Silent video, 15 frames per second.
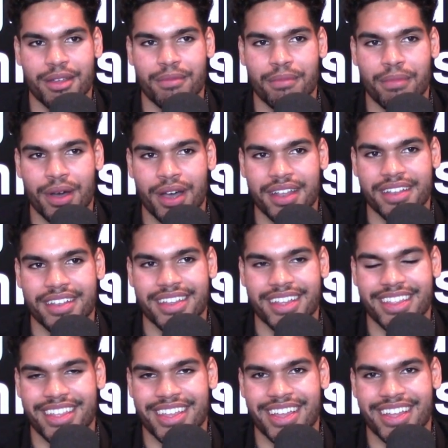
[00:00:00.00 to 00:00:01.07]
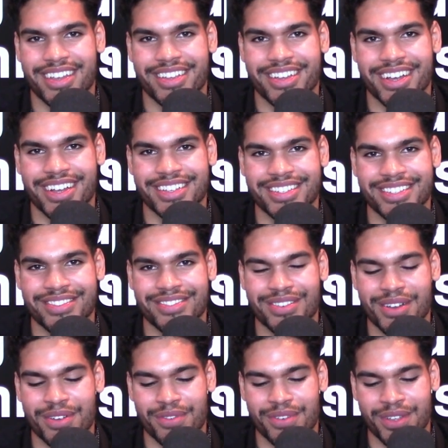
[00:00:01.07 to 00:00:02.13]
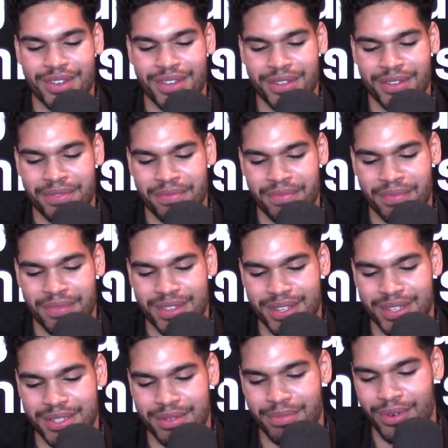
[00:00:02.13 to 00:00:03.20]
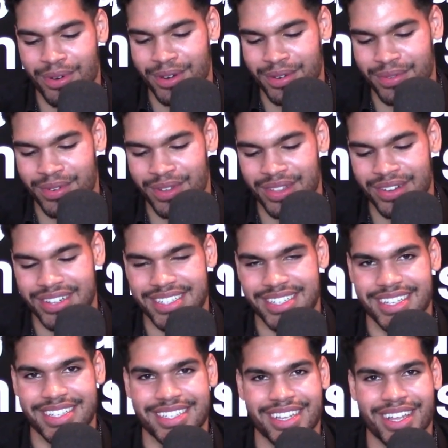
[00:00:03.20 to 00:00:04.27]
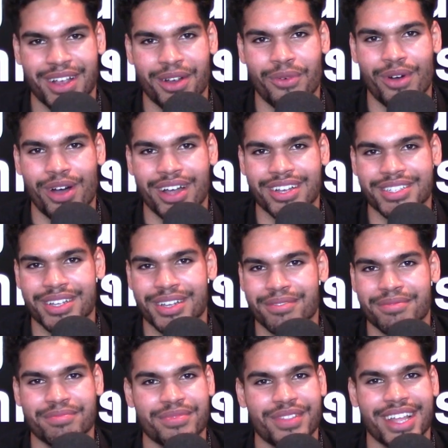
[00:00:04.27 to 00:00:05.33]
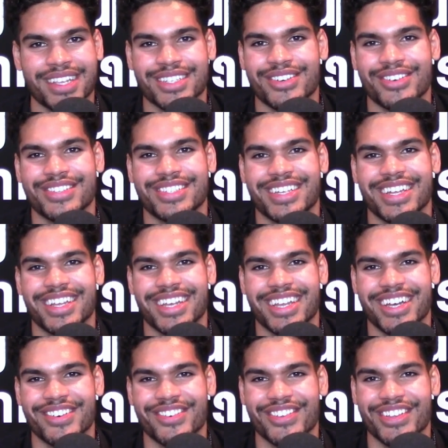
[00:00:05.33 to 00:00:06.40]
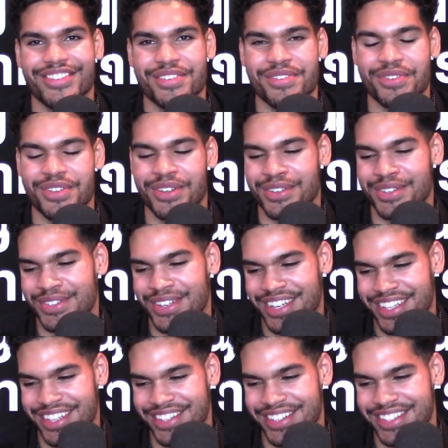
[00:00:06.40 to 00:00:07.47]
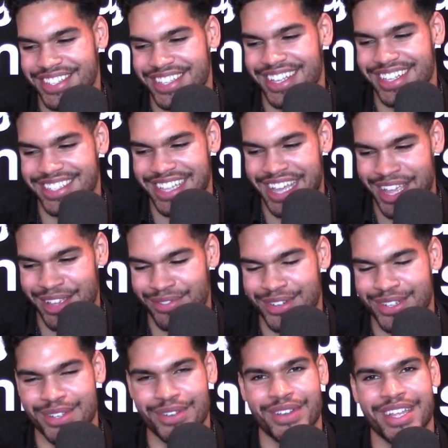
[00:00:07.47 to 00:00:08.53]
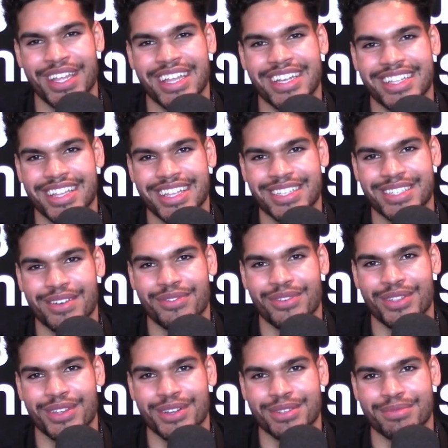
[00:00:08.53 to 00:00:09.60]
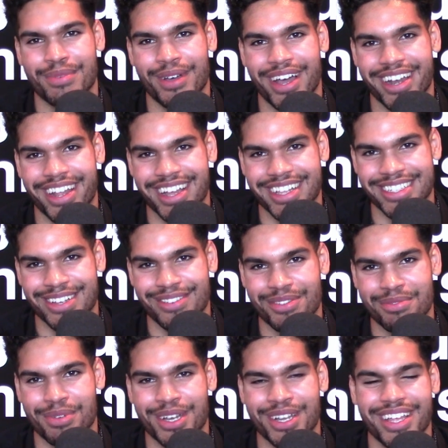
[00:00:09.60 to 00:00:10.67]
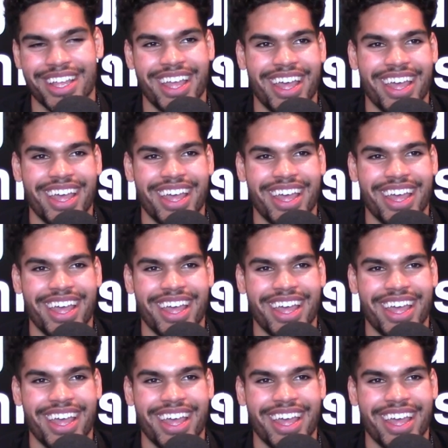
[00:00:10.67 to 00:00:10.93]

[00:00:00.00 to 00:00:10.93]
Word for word: But in the end, you guys, whatever you do to support, whether it's listening or watching, that's always good enough, even if you don't do any of those things. Thank you for tuning in to the Insightful Thinkers podcast, everybody.